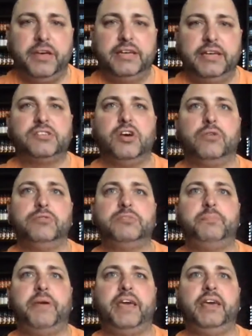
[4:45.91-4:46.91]
is going to
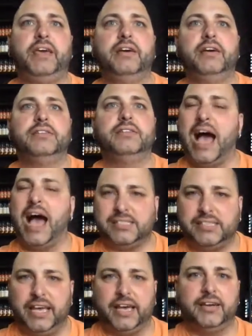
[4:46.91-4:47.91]
be
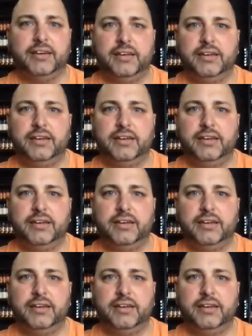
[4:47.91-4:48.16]
toxic.